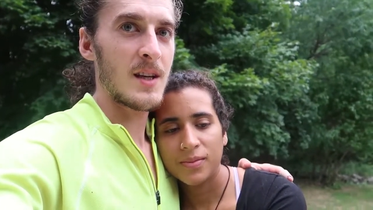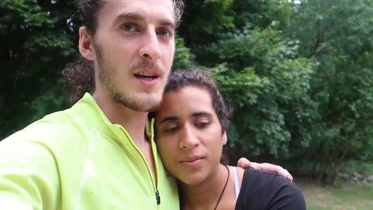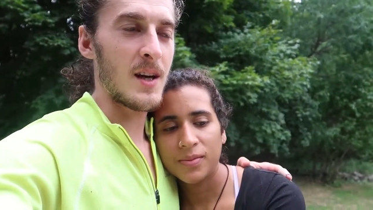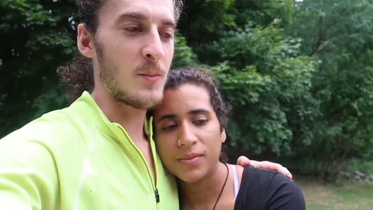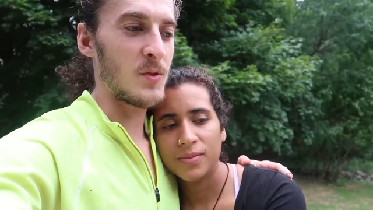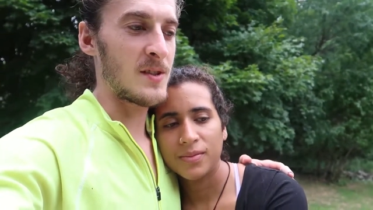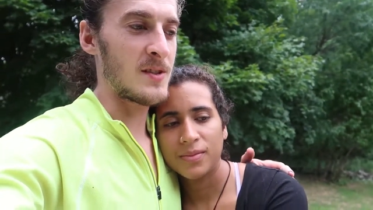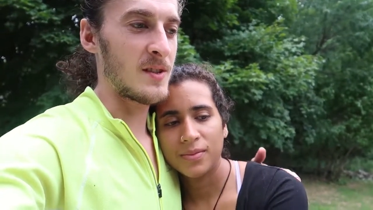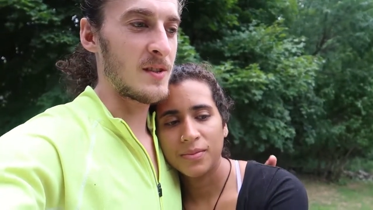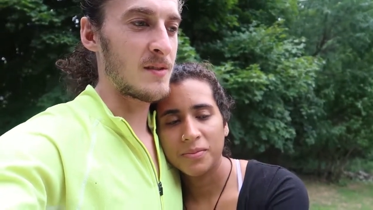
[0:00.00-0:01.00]
Speaker 1: uh,
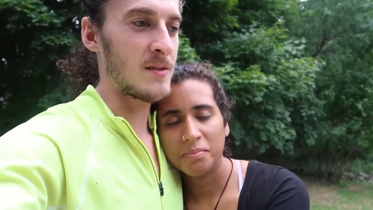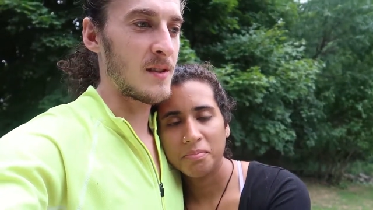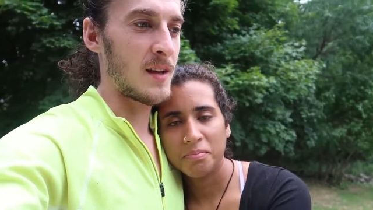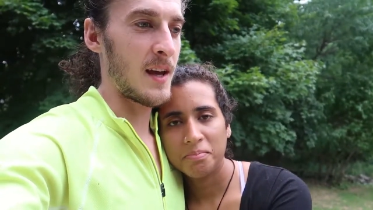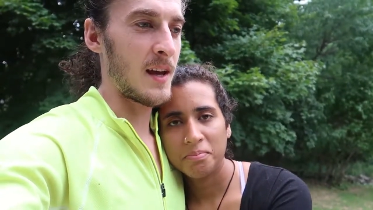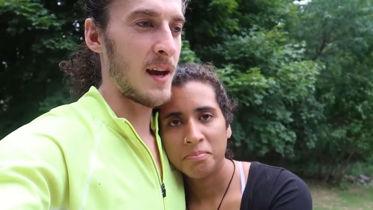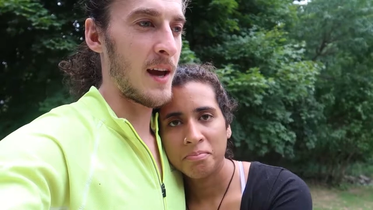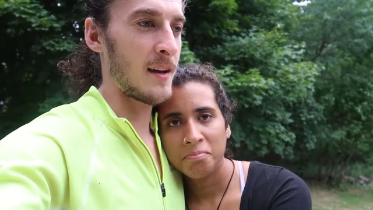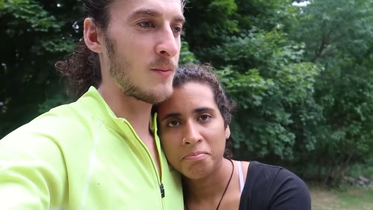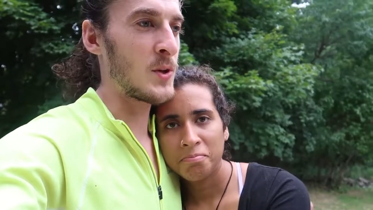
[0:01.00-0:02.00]
Melissa,
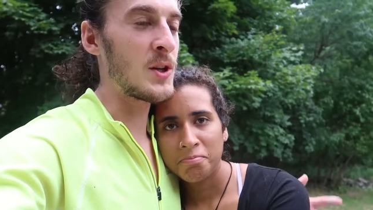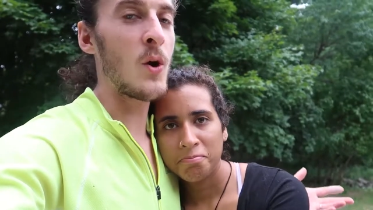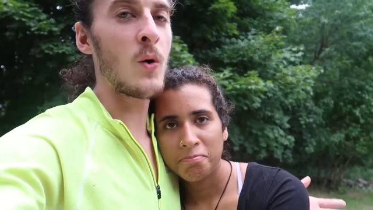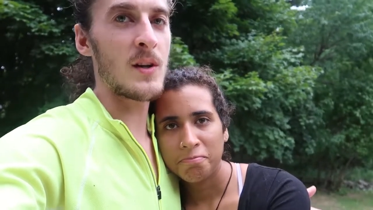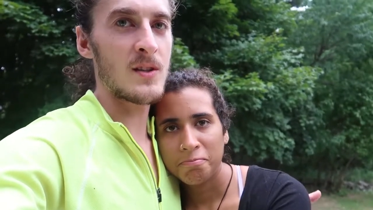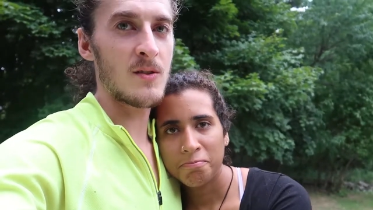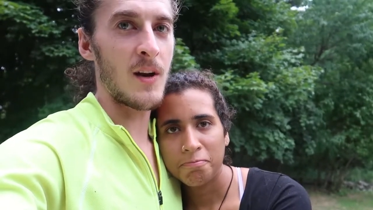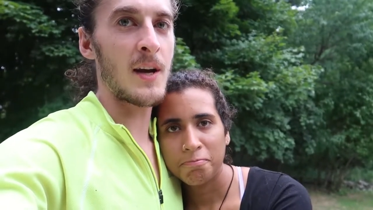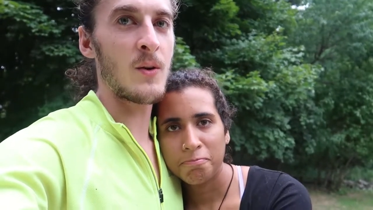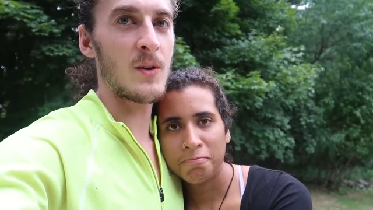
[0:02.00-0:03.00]
we noticed,
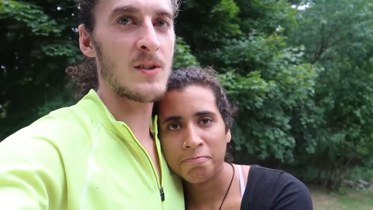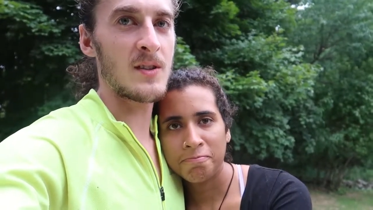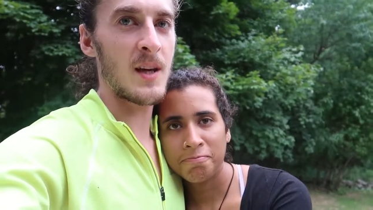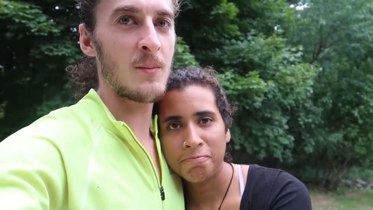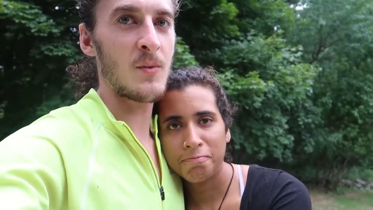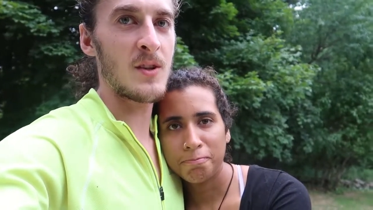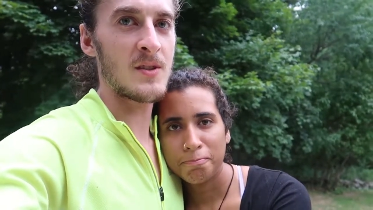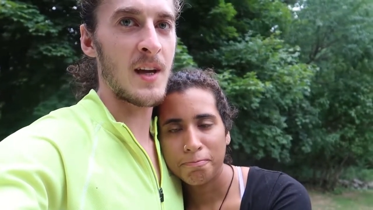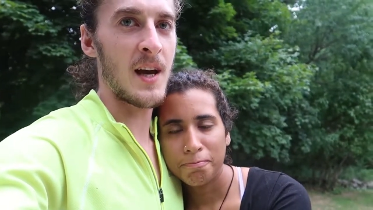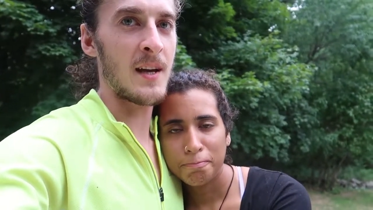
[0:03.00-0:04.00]
or I noticed that
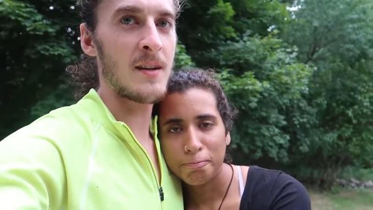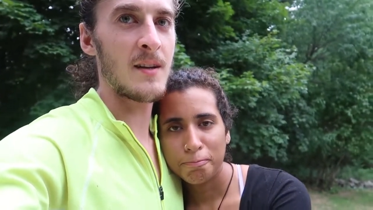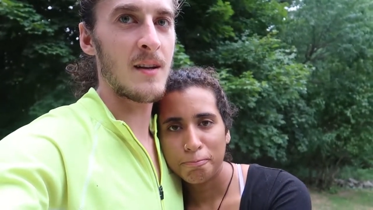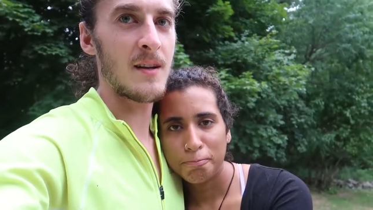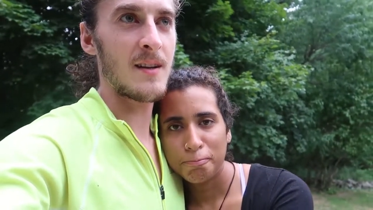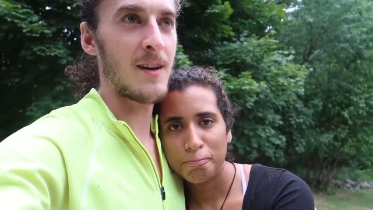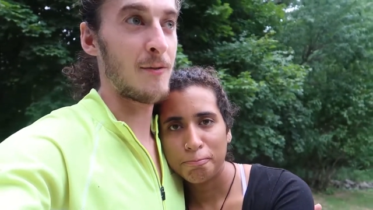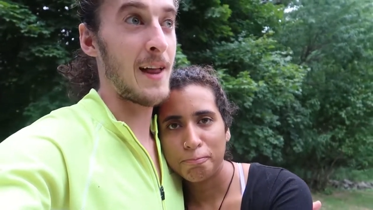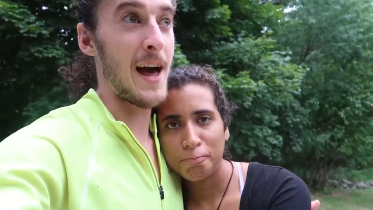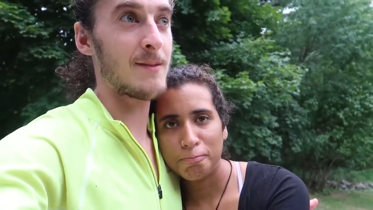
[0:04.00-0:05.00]
Melissa had a
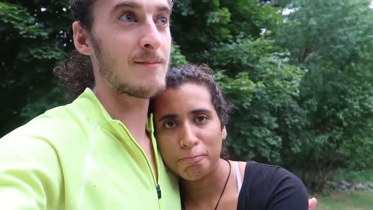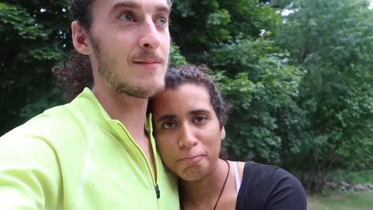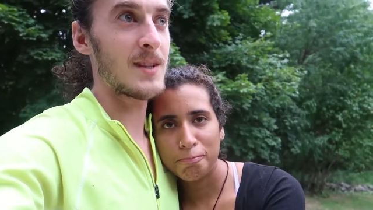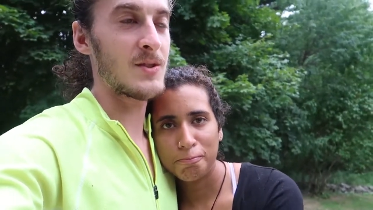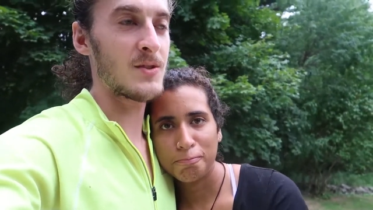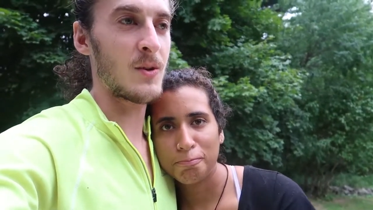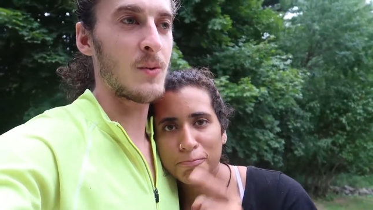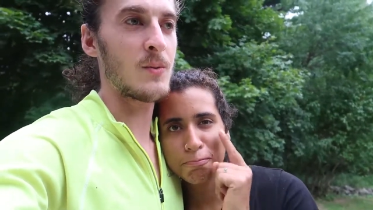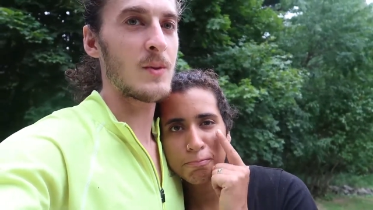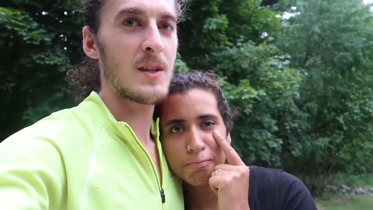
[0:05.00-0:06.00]
flat. And
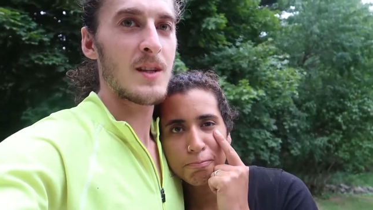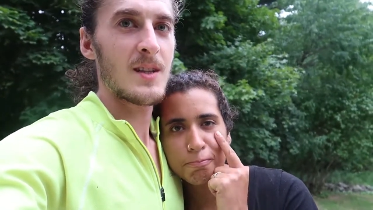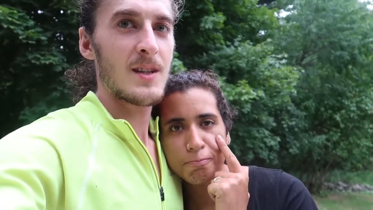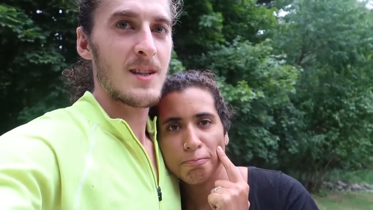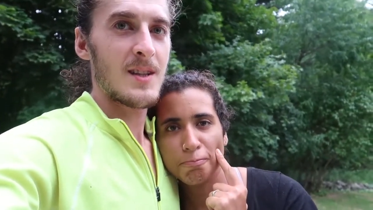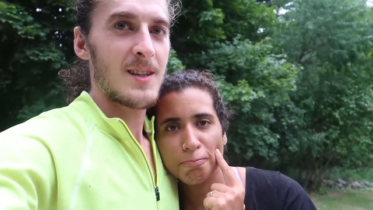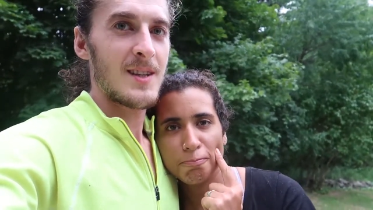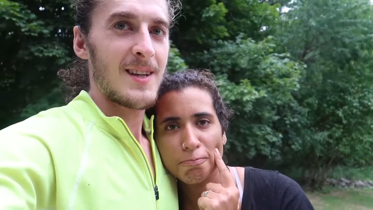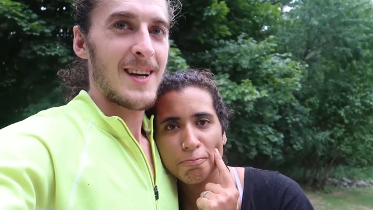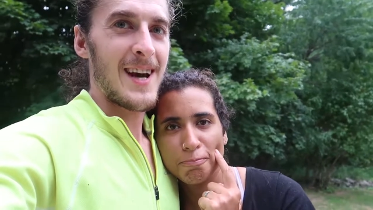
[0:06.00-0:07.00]
so
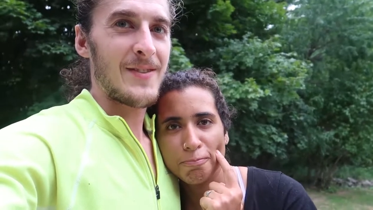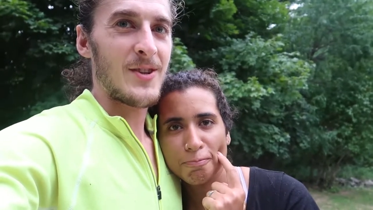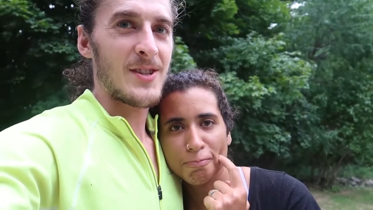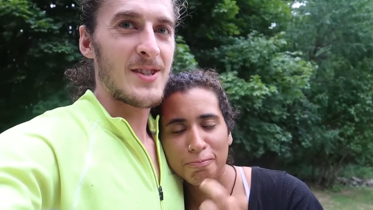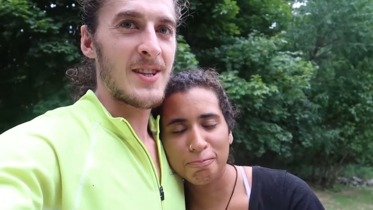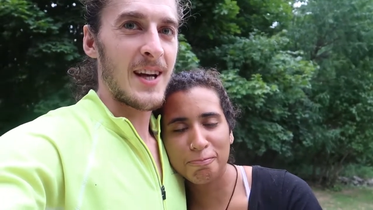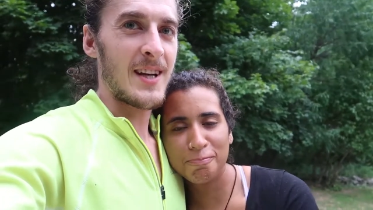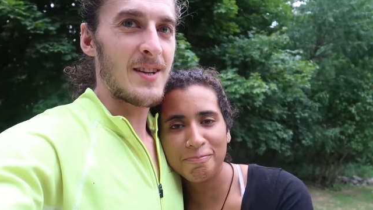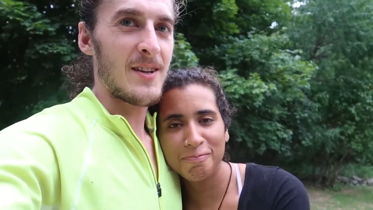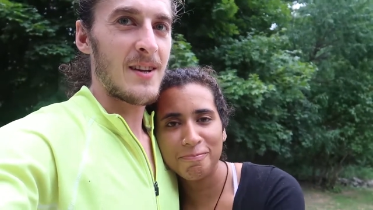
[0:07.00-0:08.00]
after a second,